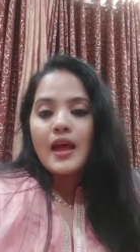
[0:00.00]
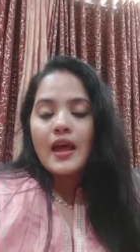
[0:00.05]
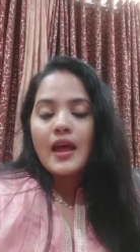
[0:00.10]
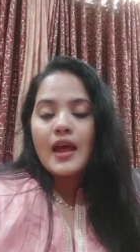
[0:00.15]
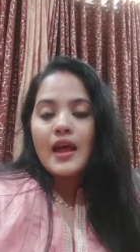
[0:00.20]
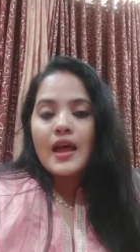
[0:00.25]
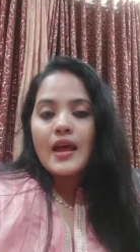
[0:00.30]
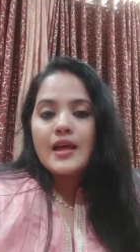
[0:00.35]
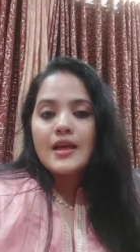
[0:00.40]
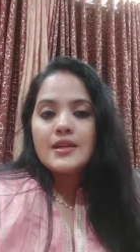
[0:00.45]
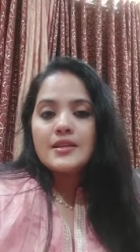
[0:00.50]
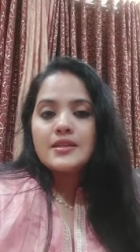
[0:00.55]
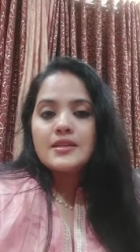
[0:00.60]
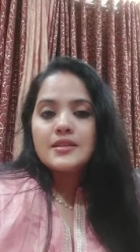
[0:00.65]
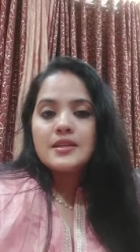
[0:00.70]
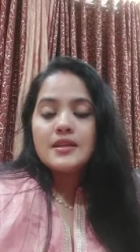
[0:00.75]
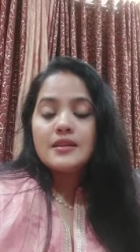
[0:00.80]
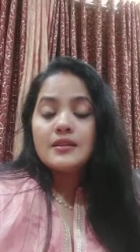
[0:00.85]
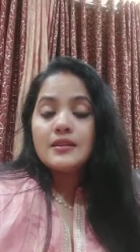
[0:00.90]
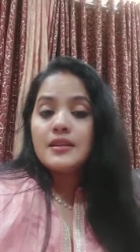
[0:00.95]

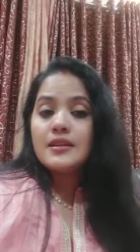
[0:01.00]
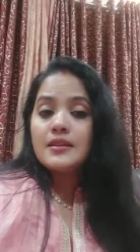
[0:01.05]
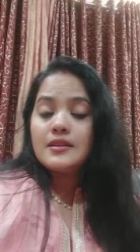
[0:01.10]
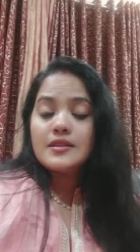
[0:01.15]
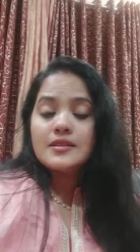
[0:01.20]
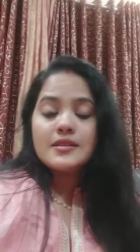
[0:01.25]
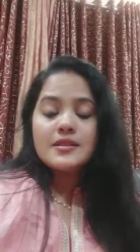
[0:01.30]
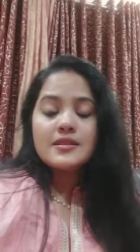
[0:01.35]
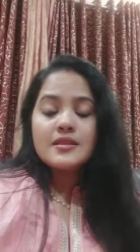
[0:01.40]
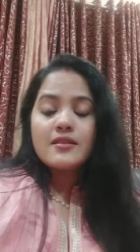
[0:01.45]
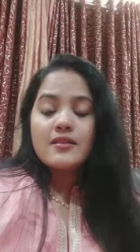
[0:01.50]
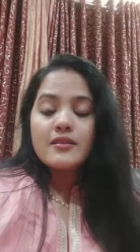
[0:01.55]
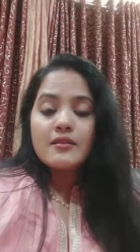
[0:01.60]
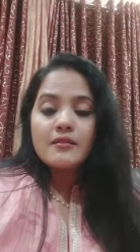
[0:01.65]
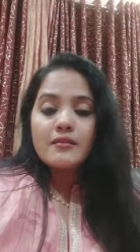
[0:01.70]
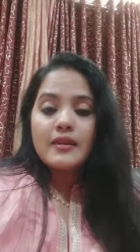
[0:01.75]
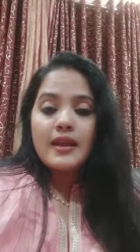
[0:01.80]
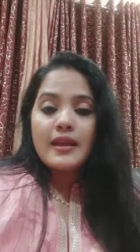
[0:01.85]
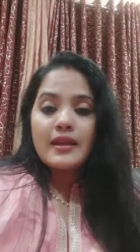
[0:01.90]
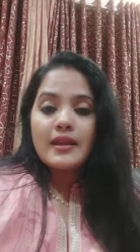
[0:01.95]
and uh, this is a
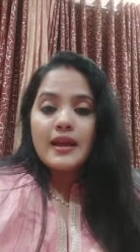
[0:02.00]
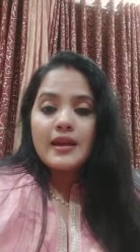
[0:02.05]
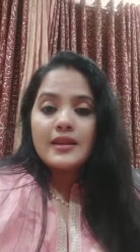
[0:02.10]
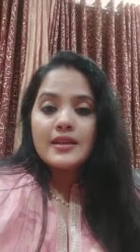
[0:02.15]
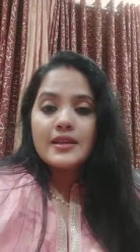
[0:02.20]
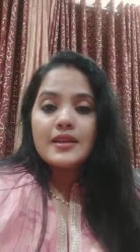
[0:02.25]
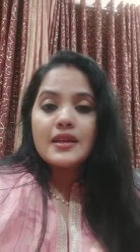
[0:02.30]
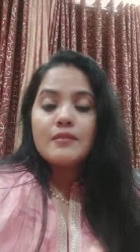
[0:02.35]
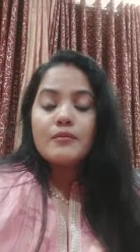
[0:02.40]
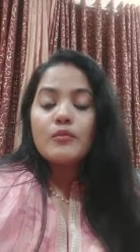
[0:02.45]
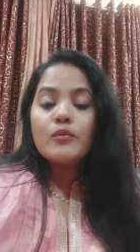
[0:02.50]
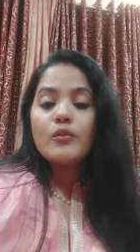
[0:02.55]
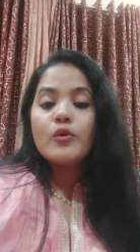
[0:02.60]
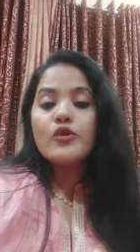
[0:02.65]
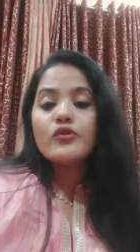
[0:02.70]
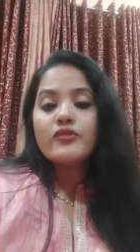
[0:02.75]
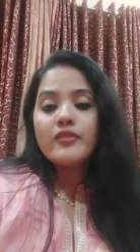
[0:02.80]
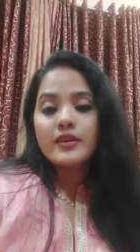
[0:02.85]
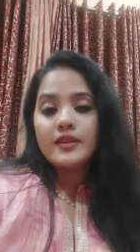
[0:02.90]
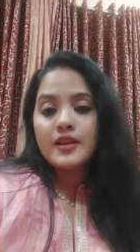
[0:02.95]
like adding a
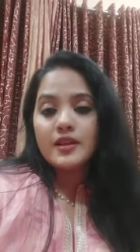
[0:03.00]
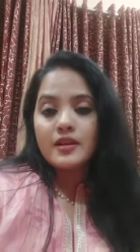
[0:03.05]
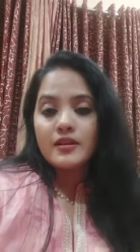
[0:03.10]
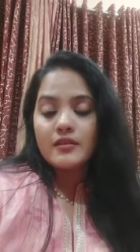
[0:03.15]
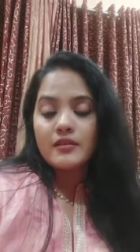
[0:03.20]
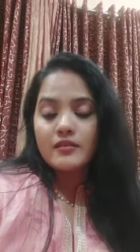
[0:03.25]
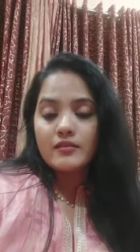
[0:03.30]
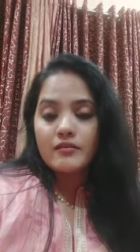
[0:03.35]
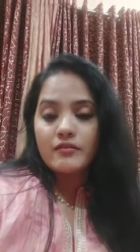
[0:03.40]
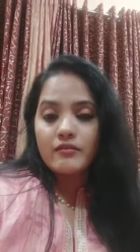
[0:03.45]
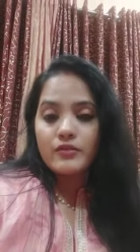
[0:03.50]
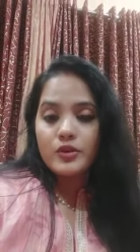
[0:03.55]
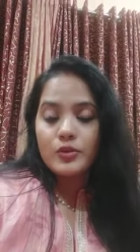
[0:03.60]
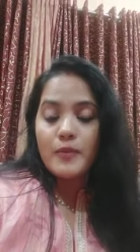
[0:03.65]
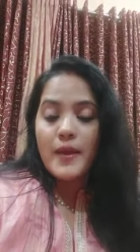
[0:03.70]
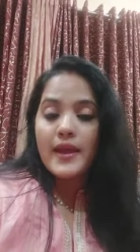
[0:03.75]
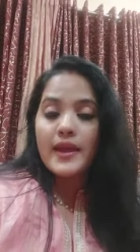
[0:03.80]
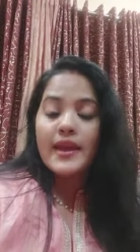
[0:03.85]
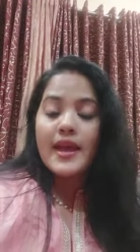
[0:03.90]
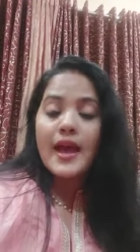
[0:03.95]
more feather to
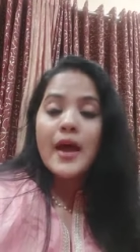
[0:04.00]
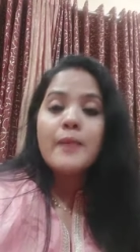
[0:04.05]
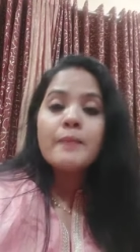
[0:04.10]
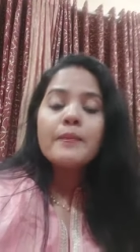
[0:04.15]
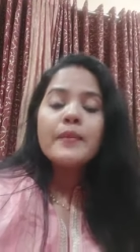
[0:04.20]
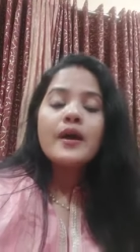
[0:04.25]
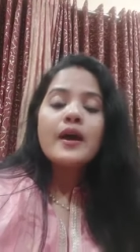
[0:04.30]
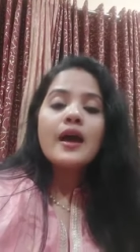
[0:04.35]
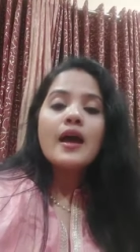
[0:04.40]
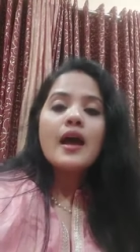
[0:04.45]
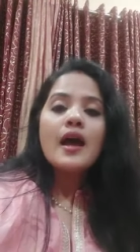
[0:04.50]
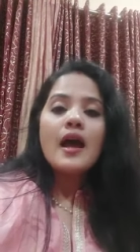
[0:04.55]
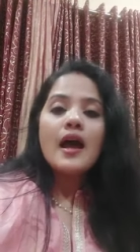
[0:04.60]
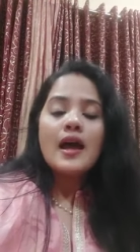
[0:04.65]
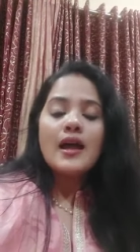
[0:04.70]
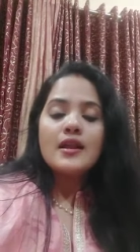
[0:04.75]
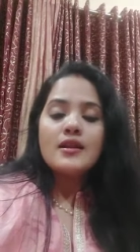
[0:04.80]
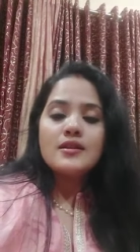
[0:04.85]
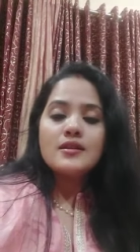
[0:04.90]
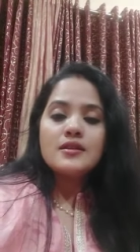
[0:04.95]
my cap
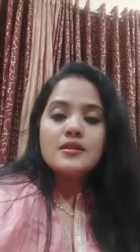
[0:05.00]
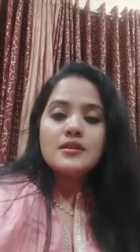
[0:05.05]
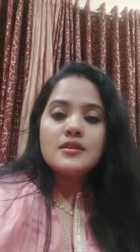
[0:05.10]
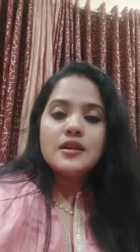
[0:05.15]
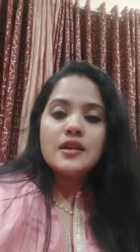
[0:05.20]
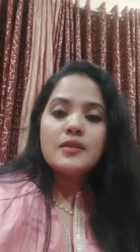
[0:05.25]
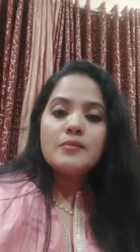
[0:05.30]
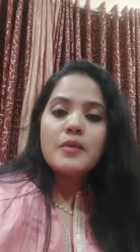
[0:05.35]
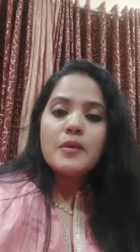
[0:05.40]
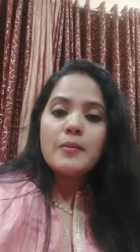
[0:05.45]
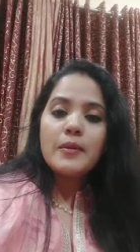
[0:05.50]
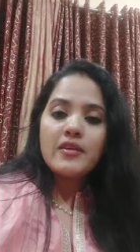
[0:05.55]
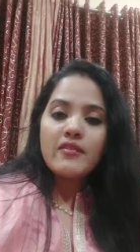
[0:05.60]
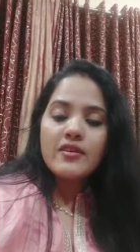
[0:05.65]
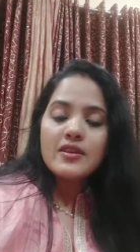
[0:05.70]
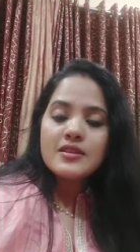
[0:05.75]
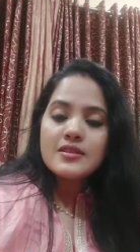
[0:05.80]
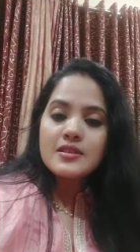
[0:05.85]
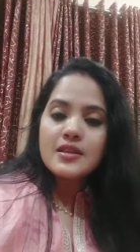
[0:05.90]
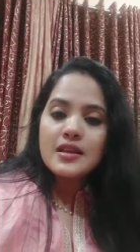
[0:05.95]
and in my
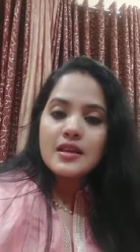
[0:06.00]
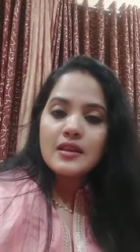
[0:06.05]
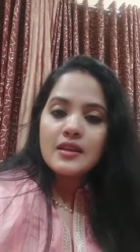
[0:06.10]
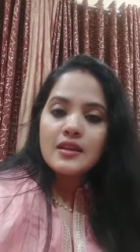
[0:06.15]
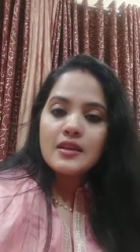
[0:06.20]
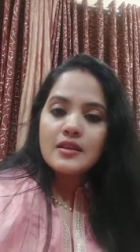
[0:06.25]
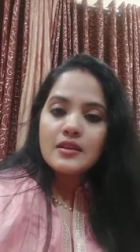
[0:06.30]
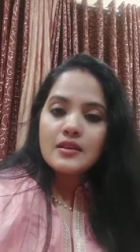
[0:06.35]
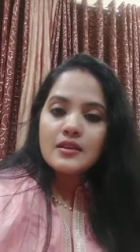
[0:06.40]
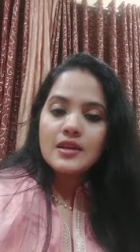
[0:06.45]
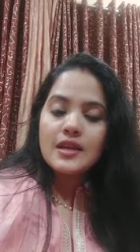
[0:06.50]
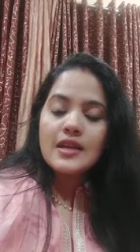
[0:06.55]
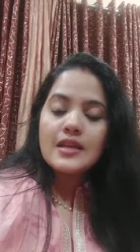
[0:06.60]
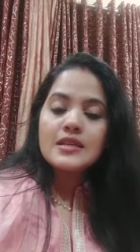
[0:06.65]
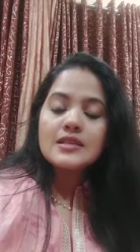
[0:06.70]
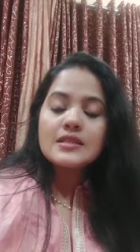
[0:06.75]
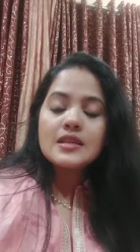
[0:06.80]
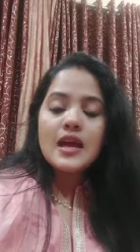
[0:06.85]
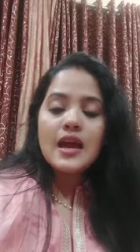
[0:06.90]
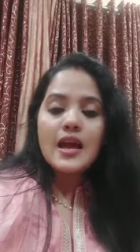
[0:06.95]
previous day,
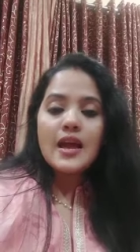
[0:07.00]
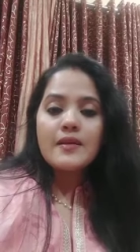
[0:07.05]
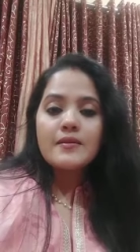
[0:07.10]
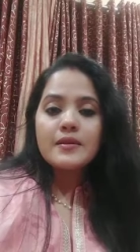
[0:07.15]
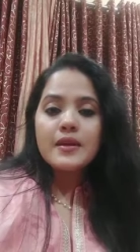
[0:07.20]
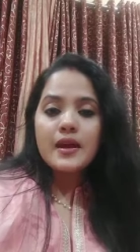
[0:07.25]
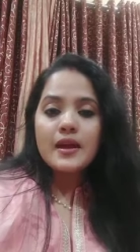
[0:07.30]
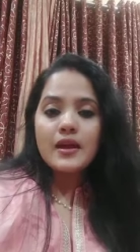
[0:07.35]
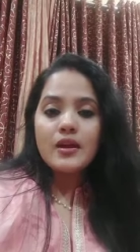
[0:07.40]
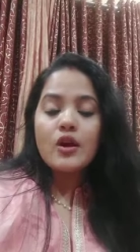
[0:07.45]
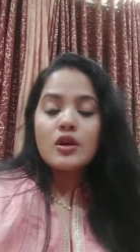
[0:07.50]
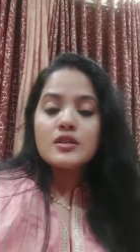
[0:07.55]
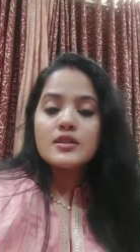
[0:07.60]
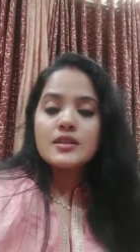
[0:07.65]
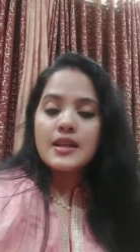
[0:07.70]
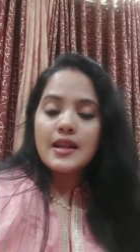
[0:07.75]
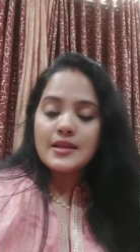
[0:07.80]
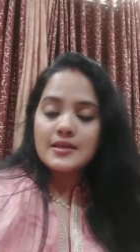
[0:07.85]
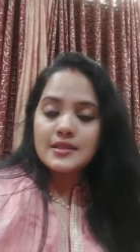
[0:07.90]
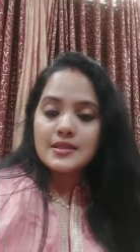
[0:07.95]
days I have, I got
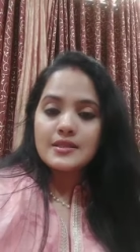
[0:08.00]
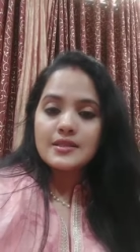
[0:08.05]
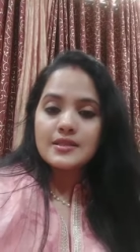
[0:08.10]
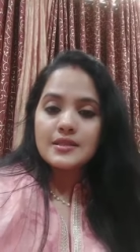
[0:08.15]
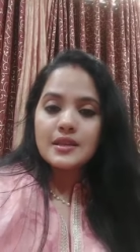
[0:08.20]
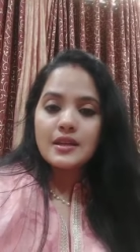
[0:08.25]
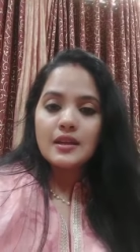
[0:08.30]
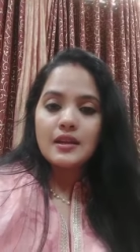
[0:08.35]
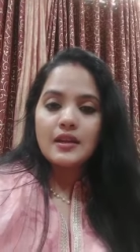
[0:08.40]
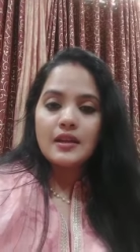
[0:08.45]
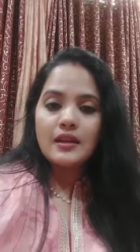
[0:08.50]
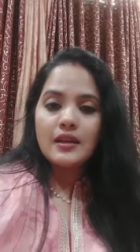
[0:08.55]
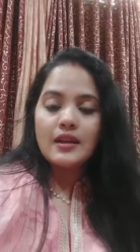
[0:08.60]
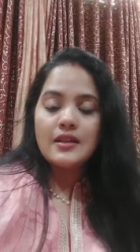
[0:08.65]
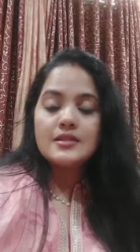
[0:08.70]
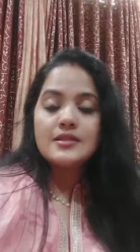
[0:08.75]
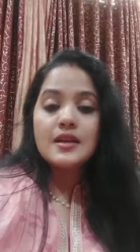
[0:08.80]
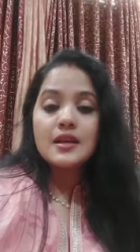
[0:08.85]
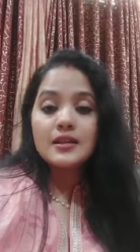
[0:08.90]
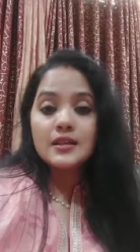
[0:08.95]
selected uh,
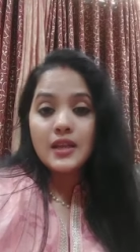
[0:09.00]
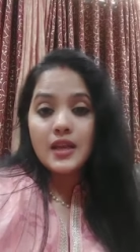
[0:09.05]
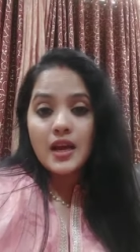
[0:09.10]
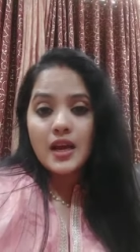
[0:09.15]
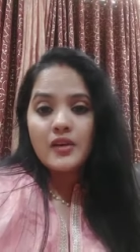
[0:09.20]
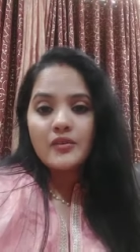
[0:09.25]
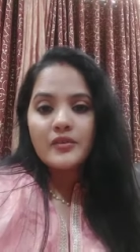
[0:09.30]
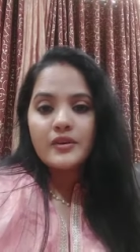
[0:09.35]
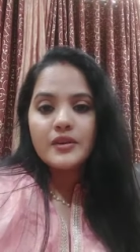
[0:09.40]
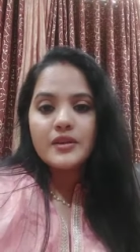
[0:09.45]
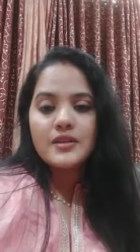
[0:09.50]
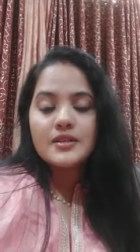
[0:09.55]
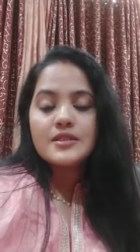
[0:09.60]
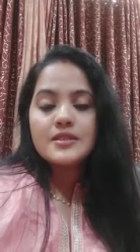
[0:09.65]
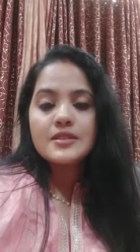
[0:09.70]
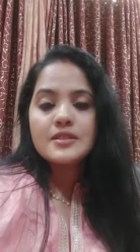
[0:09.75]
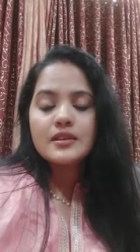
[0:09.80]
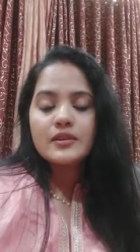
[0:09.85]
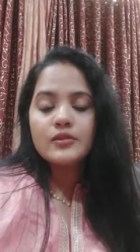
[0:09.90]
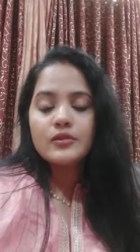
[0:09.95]
in Sakti
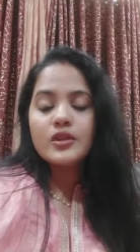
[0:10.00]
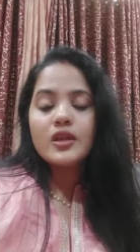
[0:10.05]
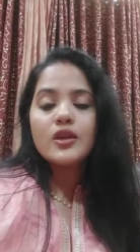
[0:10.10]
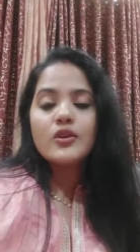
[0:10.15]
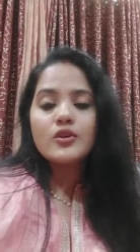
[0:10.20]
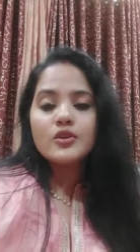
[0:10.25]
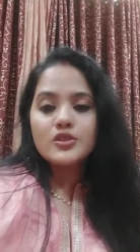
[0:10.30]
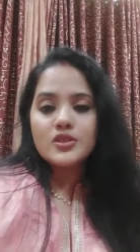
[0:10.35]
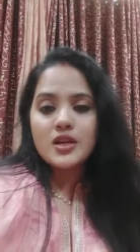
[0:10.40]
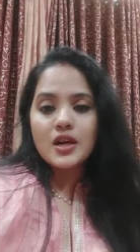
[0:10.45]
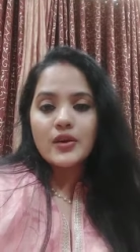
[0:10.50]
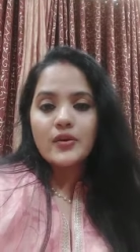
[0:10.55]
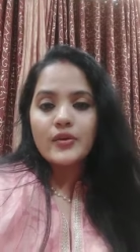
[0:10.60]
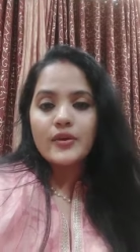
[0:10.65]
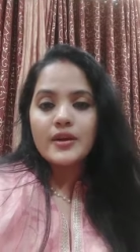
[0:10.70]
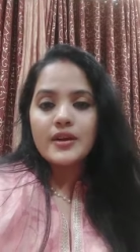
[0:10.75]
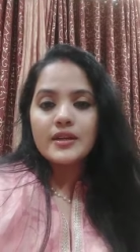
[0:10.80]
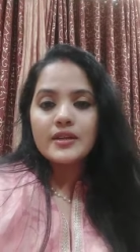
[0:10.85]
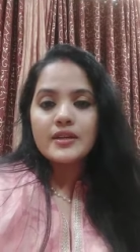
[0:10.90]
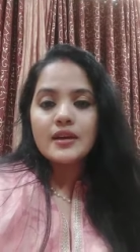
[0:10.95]
Awards, Uday Gocha
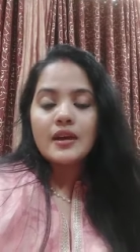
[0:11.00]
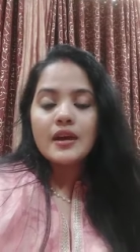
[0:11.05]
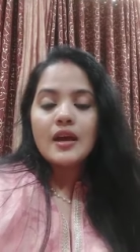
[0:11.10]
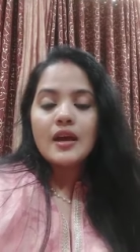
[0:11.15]
Award